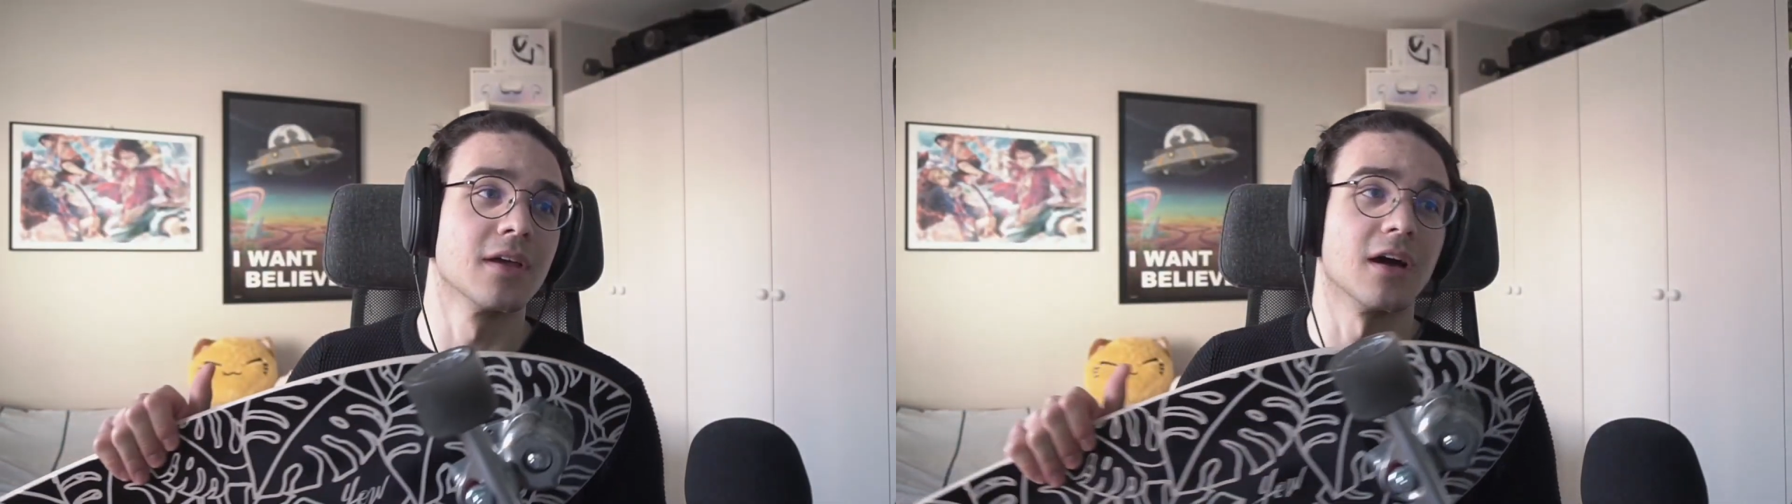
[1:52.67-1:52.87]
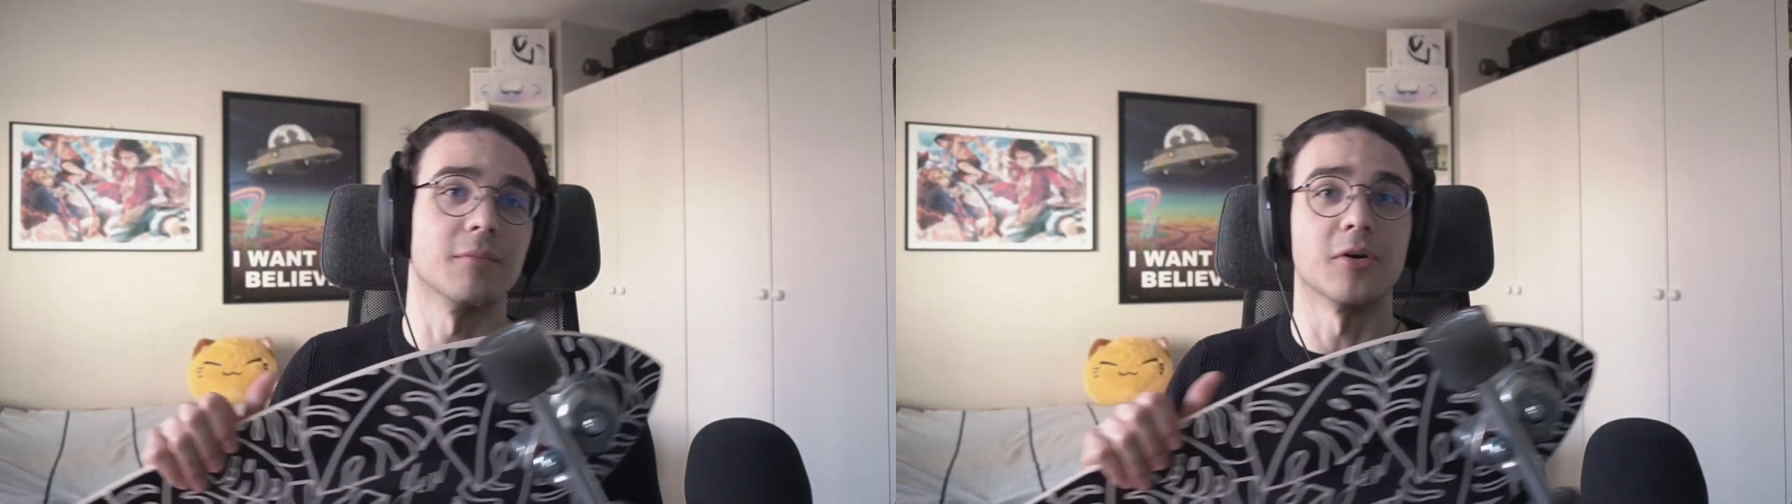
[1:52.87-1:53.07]

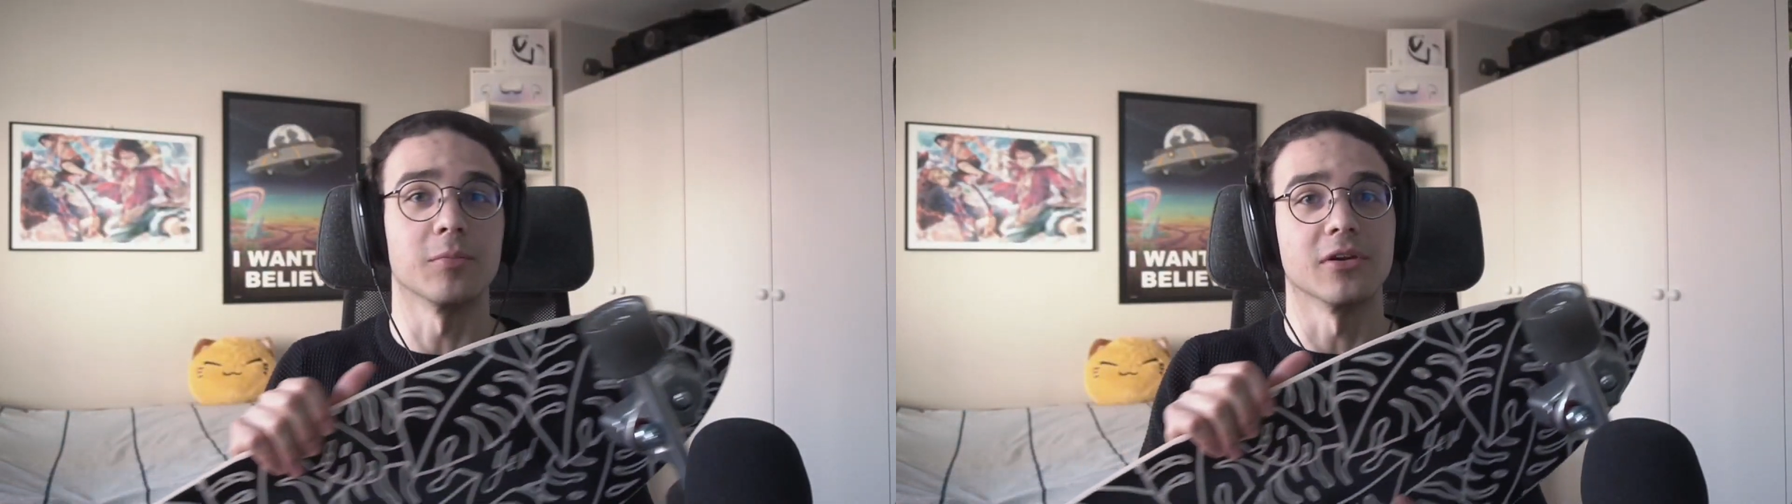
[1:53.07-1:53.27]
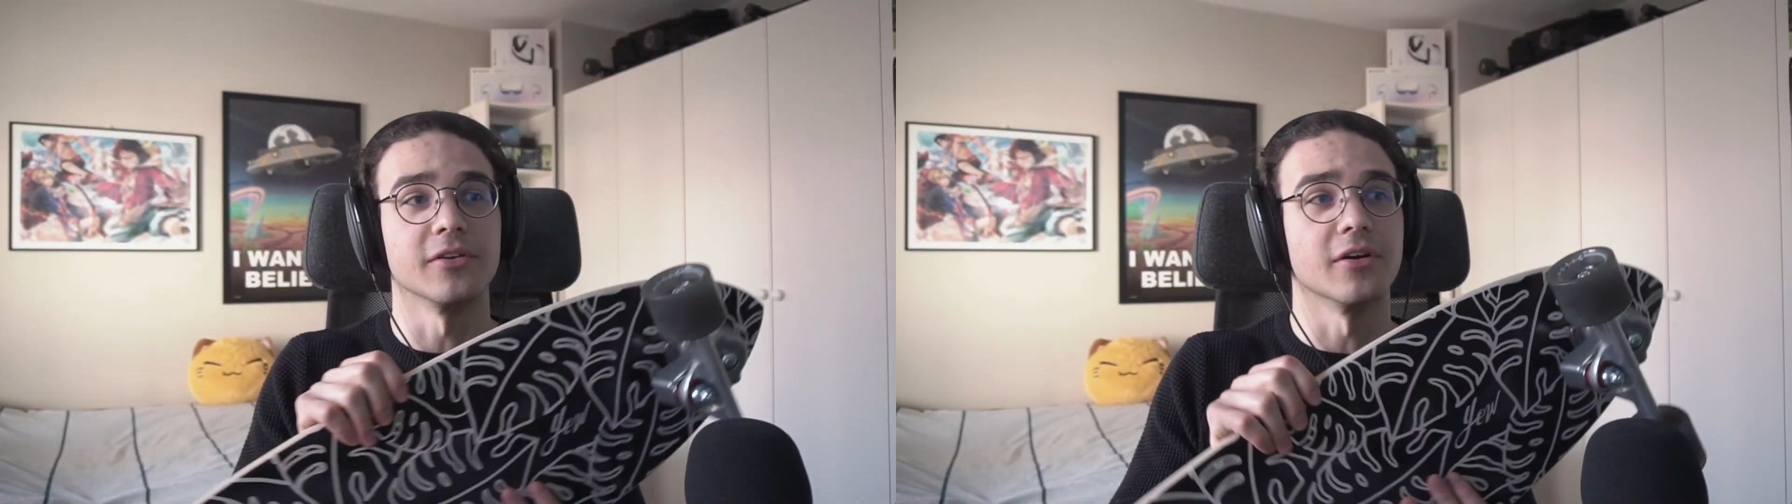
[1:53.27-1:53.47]
how
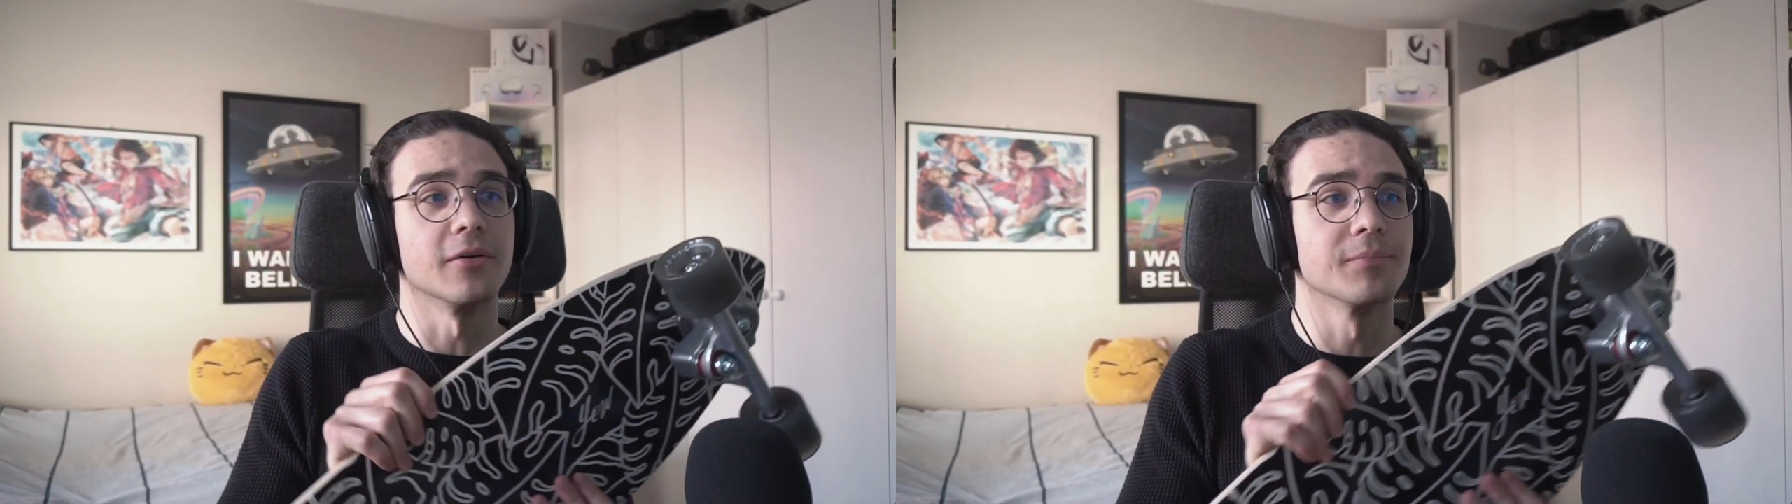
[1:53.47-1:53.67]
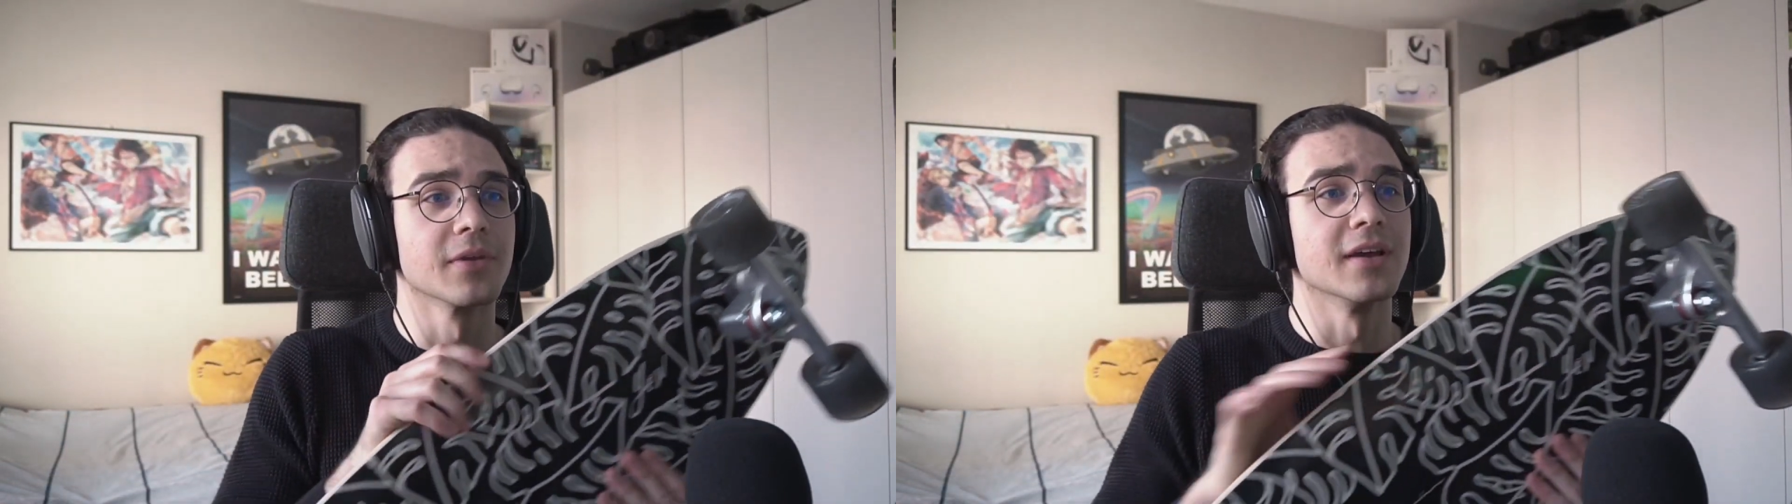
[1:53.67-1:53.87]
popular they
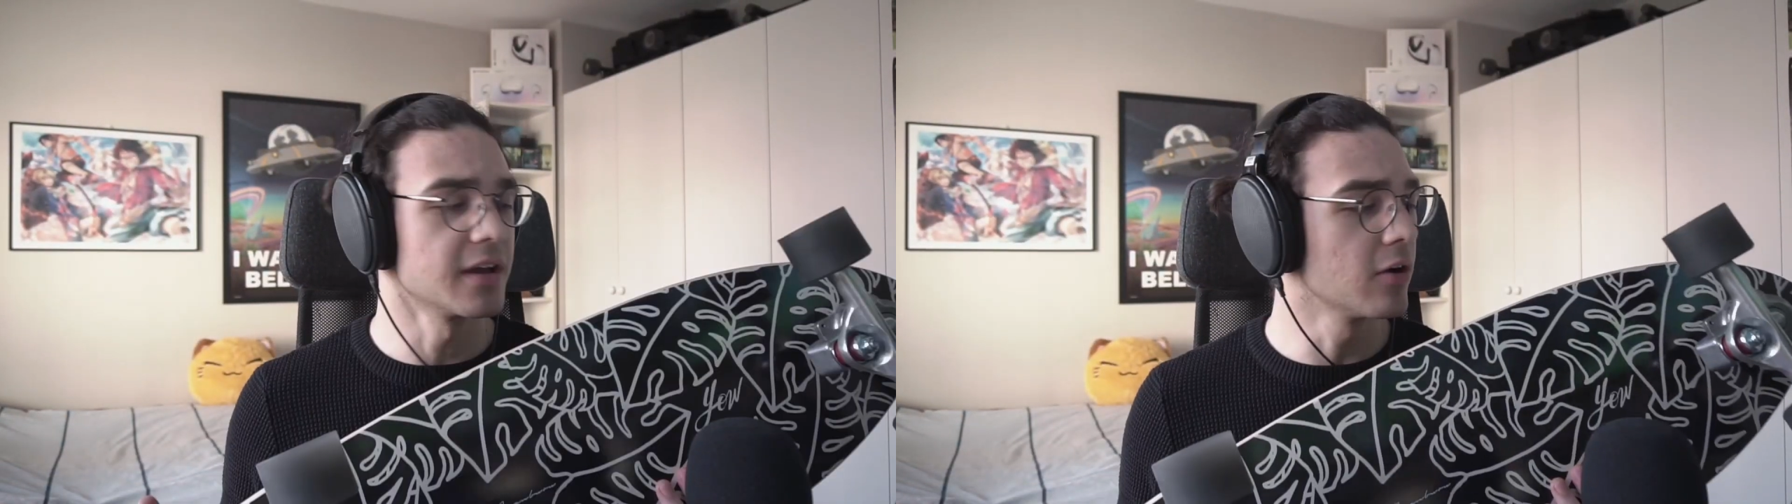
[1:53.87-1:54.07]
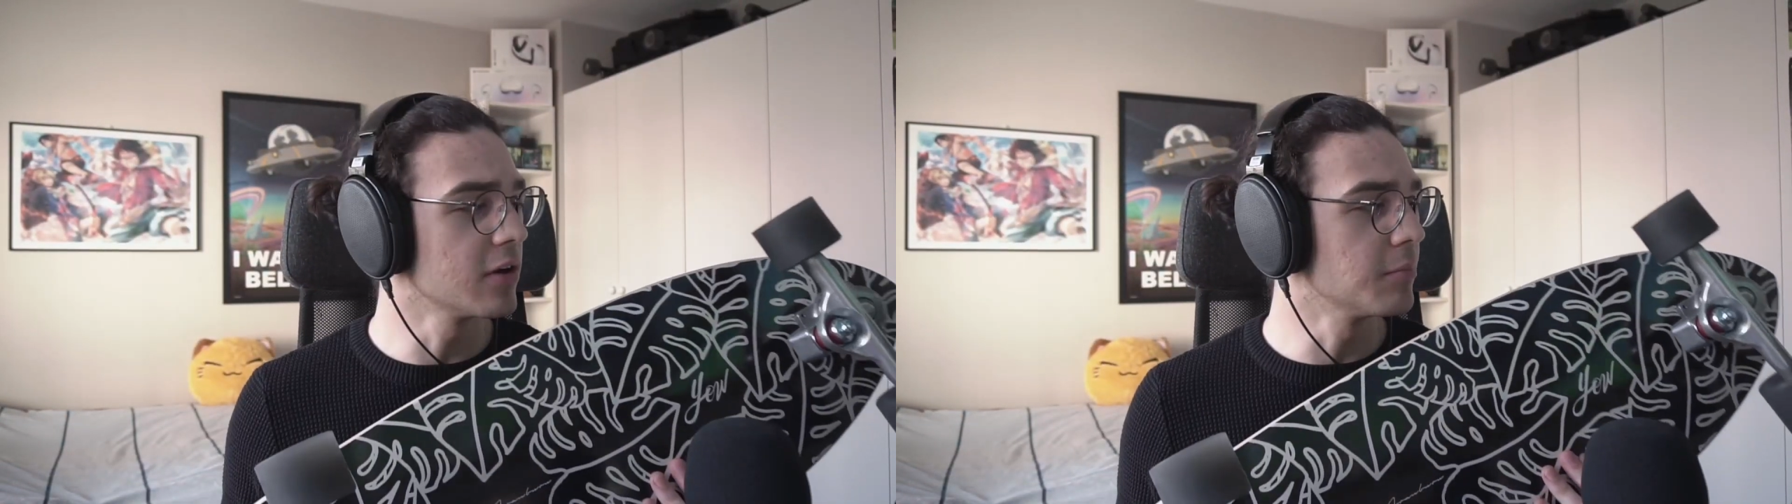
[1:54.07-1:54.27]
are. I
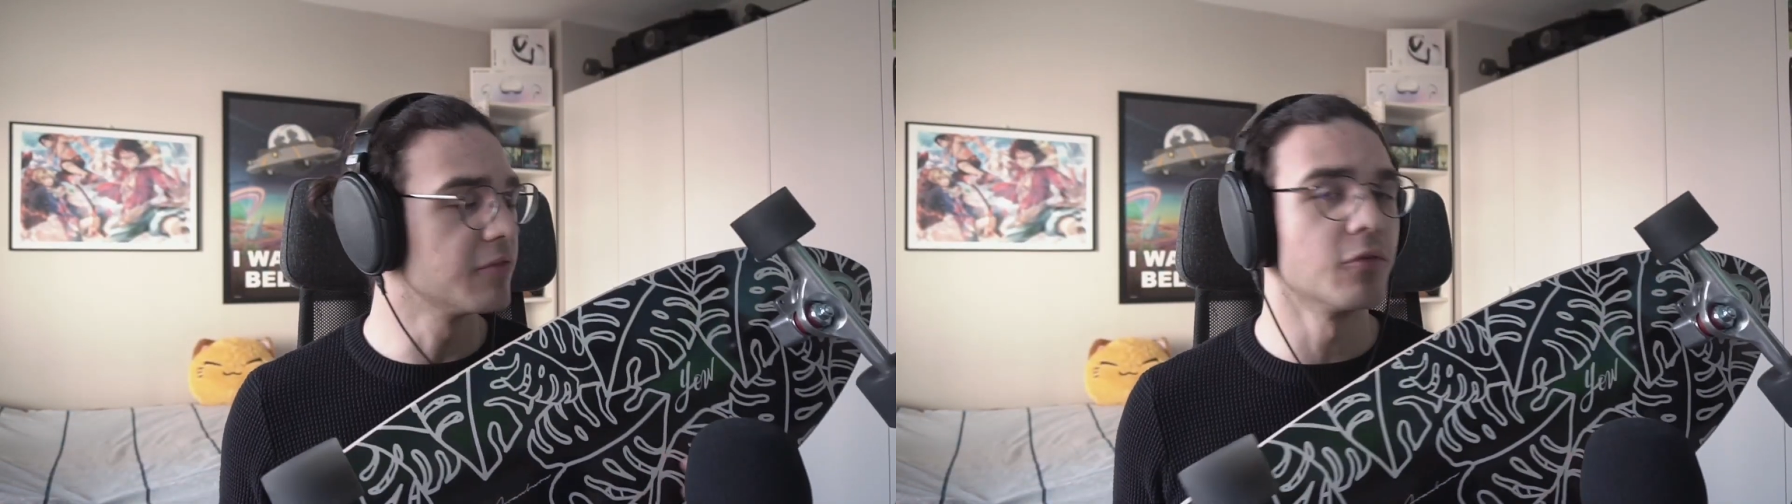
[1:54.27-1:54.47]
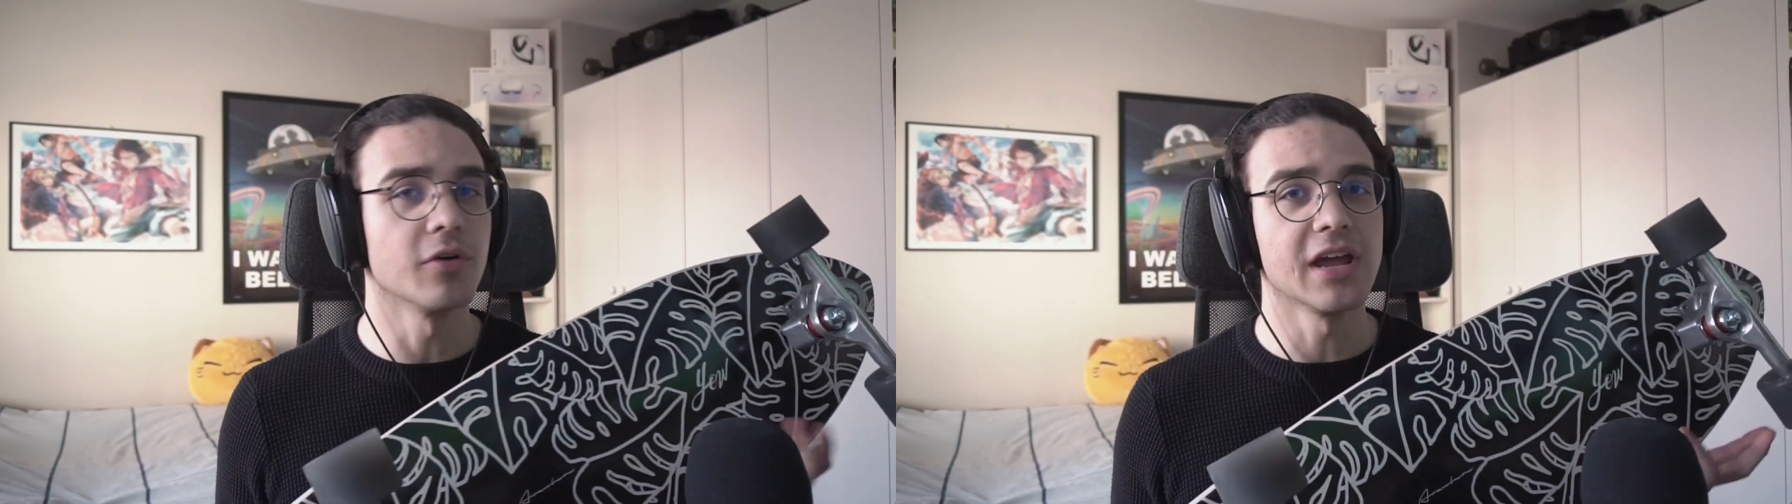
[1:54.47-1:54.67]
got it before